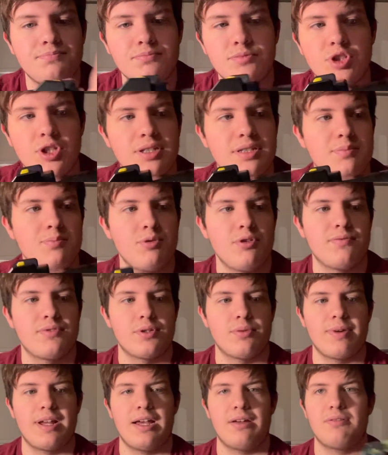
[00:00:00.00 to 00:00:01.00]
just moves
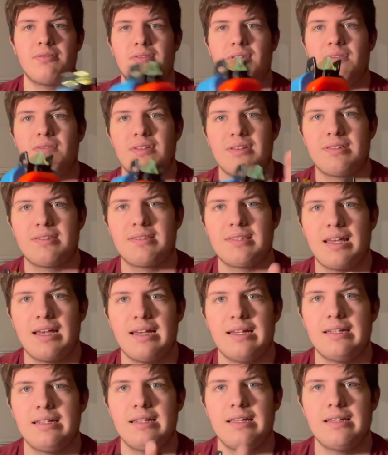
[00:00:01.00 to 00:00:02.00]
around, and then this
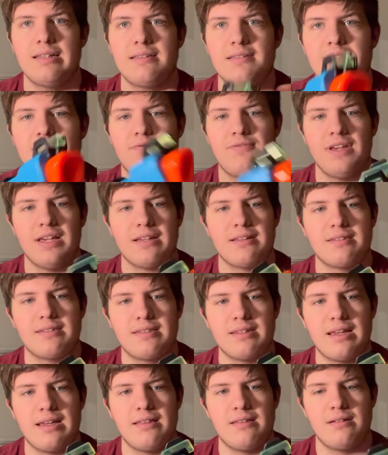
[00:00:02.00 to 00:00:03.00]
sight is fixed.
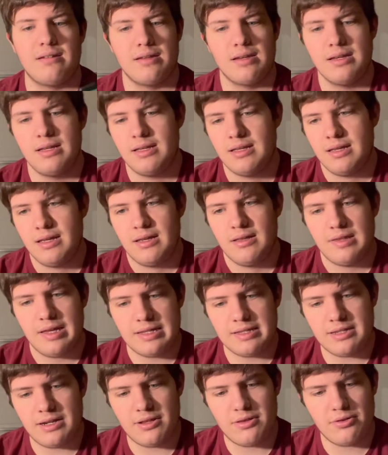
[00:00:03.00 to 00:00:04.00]
And
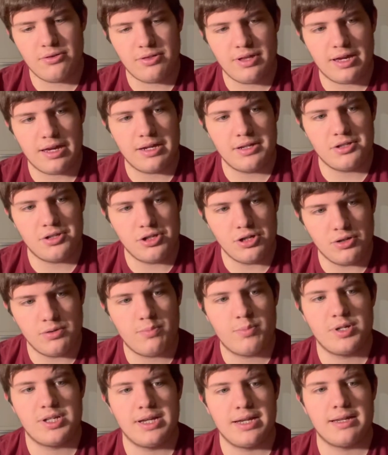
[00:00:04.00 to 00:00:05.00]
that's another thing I don't
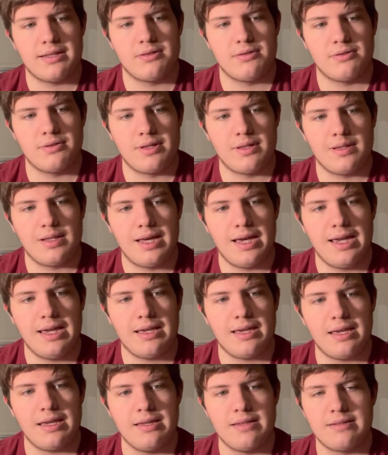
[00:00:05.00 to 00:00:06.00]
particularly
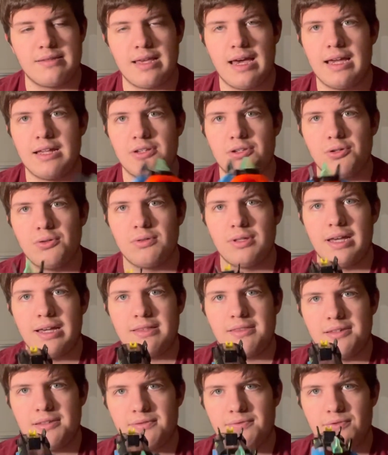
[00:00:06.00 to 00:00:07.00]
like, is I don't like
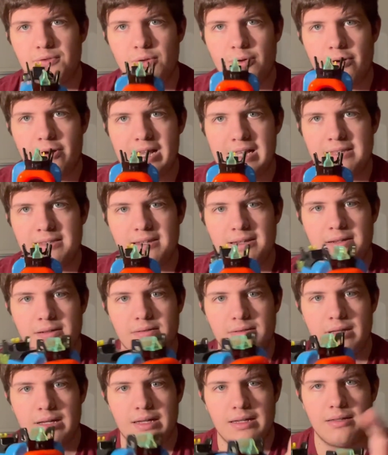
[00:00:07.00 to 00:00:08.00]
these fluorescent,
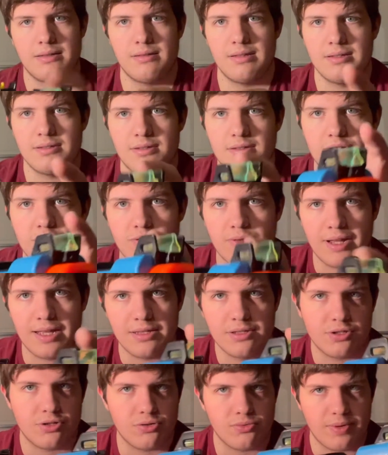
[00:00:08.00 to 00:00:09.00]
these
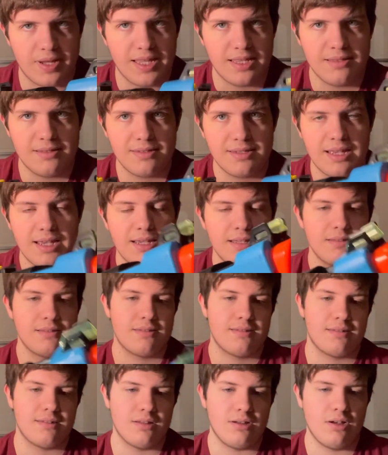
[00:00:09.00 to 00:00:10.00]
trans green
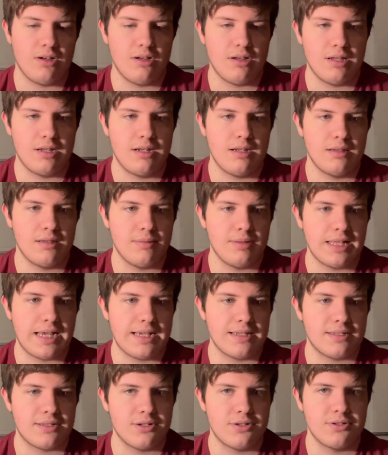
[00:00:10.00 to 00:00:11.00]
sights on the
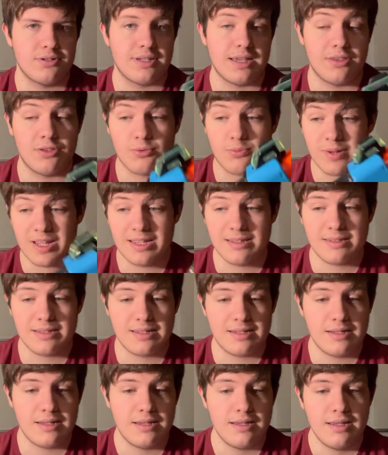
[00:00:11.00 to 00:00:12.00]
blasters. And the
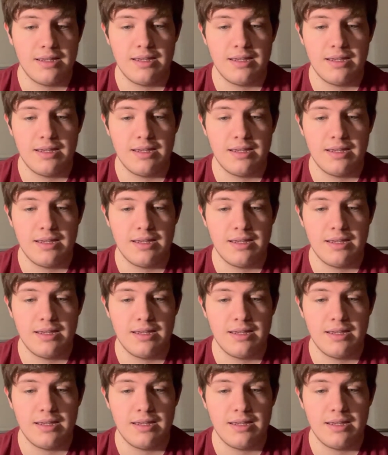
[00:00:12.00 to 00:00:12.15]
reason,